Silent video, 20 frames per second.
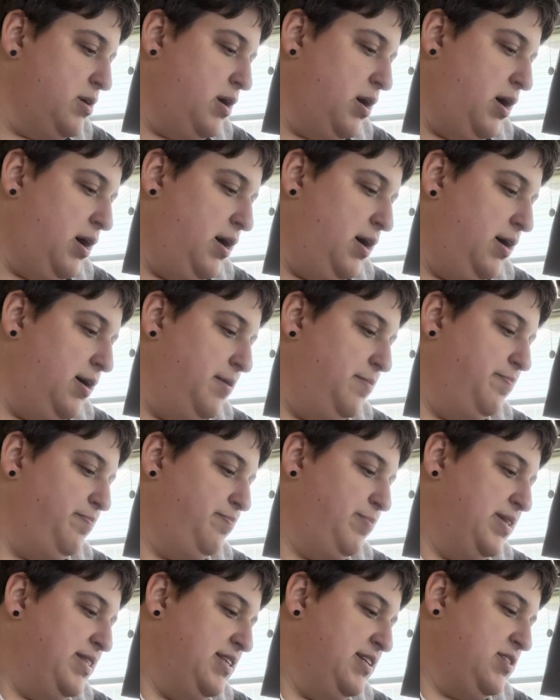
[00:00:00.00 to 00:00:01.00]
Um,
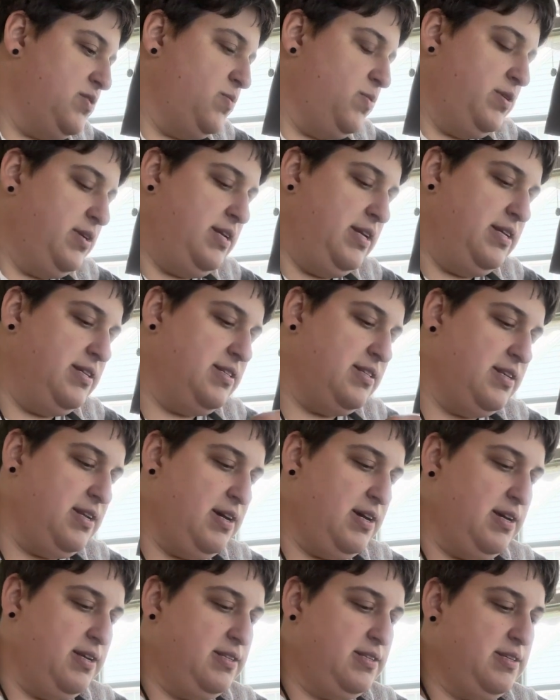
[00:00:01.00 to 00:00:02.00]
but this one is
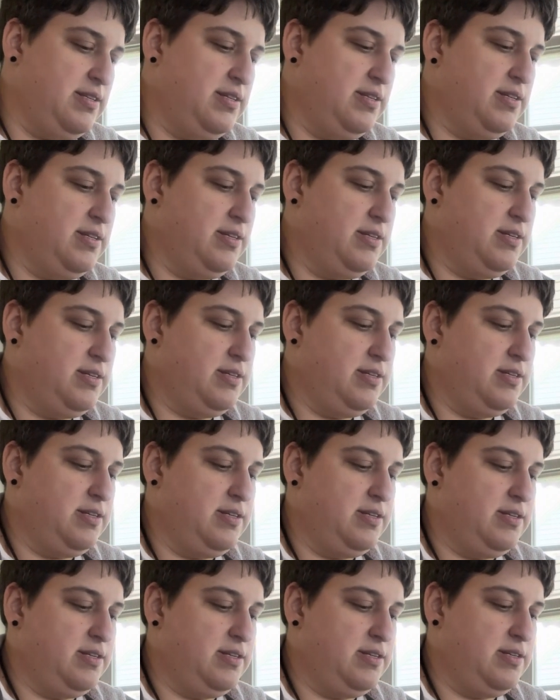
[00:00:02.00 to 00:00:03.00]
not
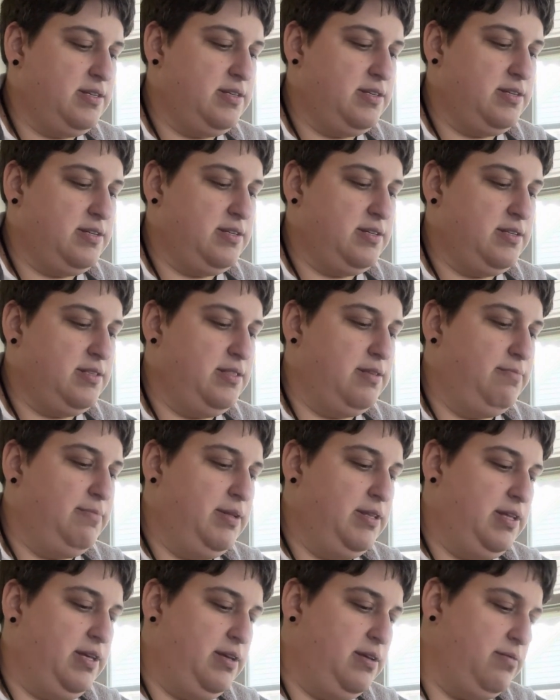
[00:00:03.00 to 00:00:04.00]
the
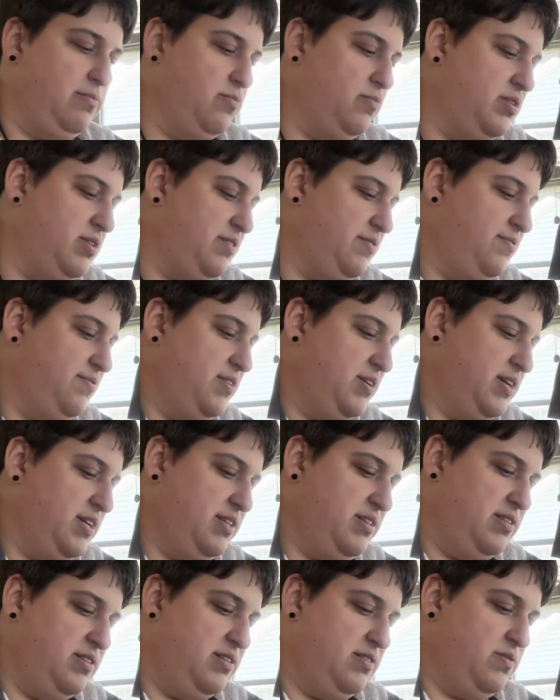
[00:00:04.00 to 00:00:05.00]
Billion. What the fuck
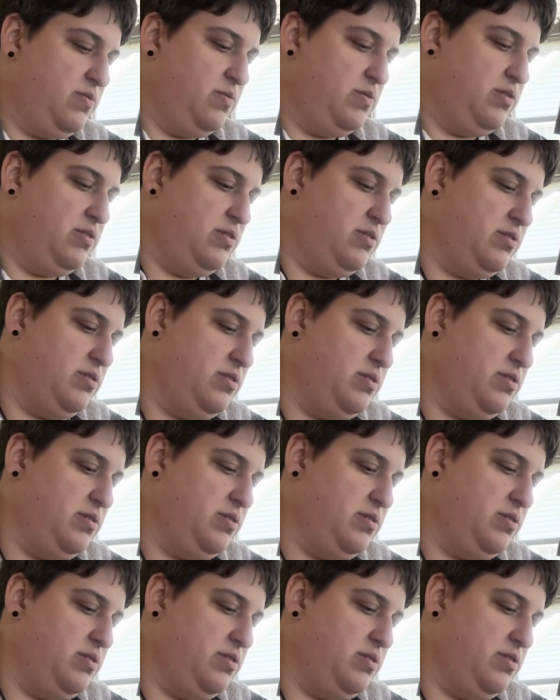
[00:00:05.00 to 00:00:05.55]
is this one?